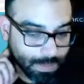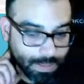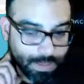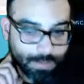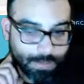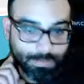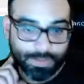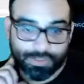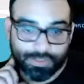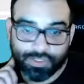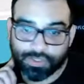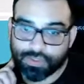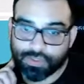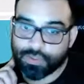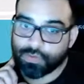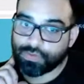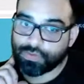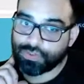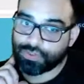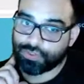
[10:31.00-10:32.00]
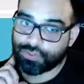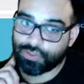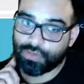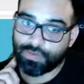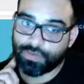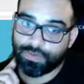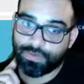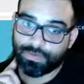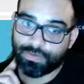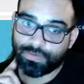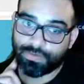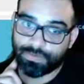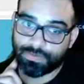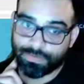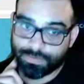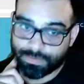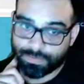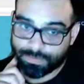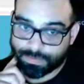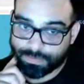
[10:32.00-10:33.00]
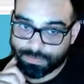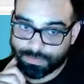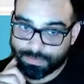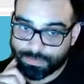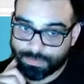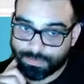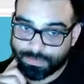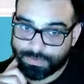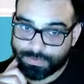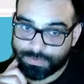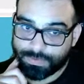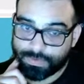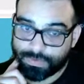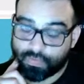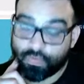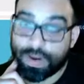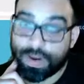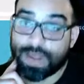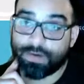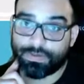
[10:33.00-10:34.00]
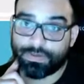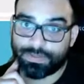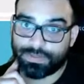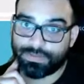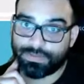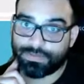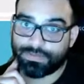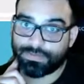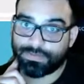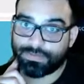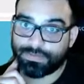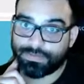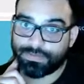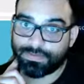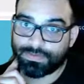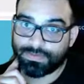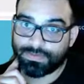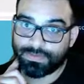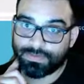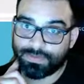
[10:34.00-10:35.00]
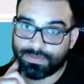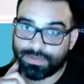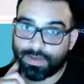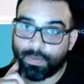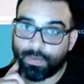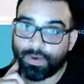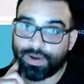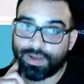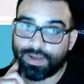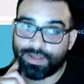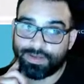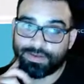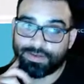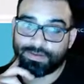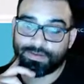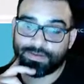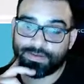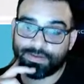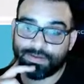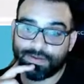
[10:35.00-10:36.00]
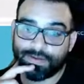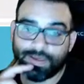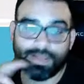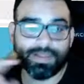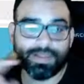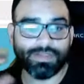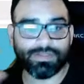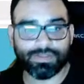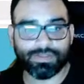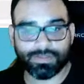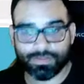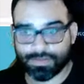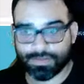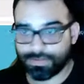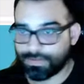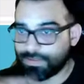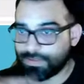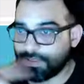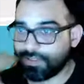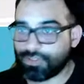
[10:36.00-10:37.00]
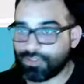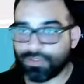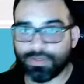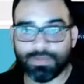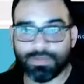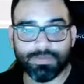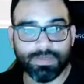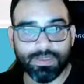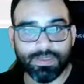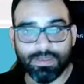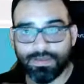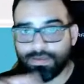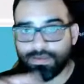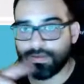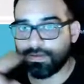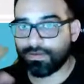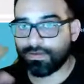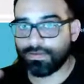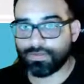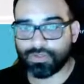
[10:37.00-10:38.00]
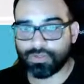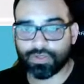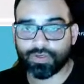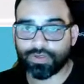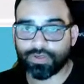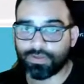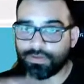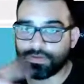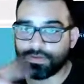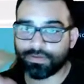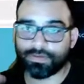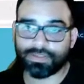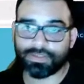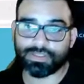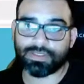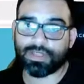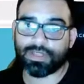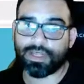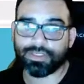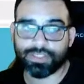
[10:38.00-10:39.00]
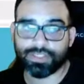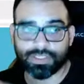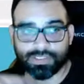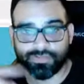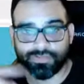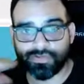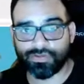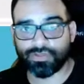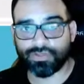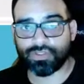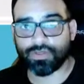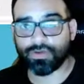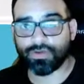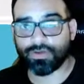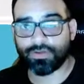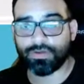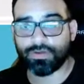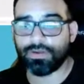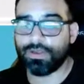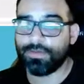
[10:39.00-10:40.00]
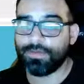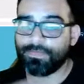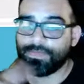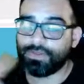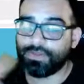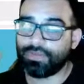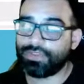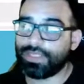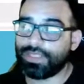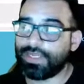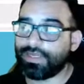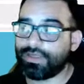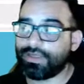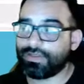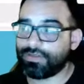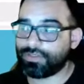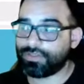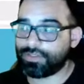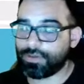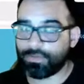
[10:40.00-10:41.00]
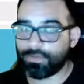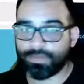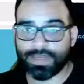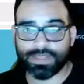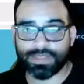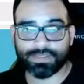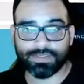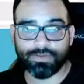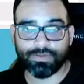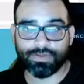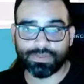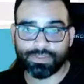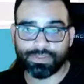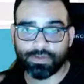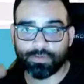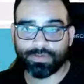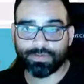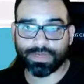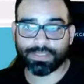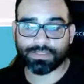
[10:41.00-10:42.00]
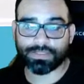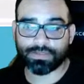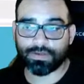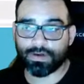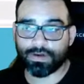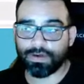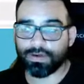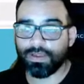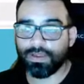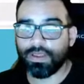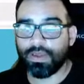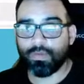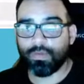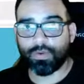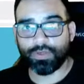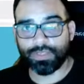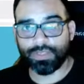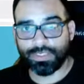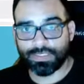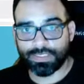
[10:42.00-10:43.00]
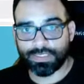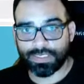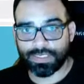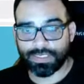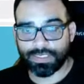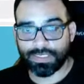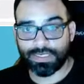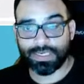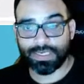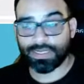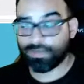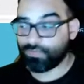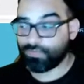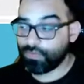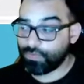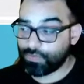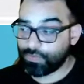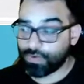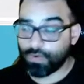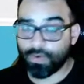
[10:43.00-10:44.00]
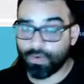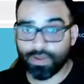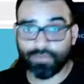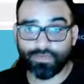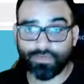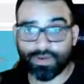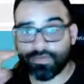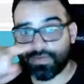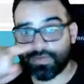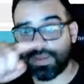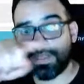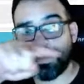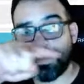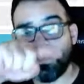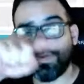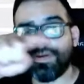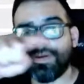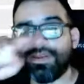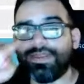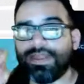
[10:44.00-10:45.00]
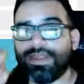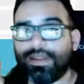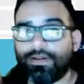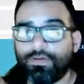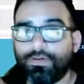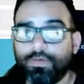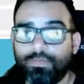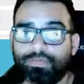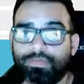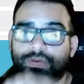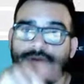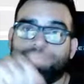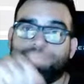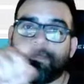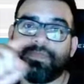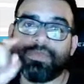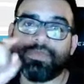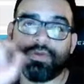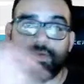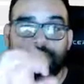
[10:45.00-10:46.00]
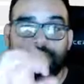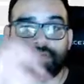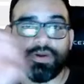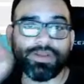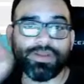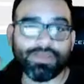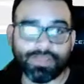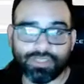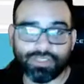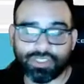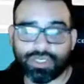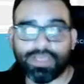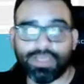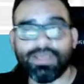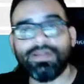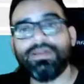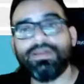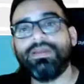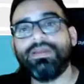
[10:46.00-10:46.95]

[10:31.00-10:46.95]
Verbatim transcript: But it just goes to show you the route that we're heading. And it's it's going to be circular. This logic is very circular. You take it, you still pass it, you can still pass it on. Well, you need to take it again. If you don't, if, if anywhere in that loop you break the chain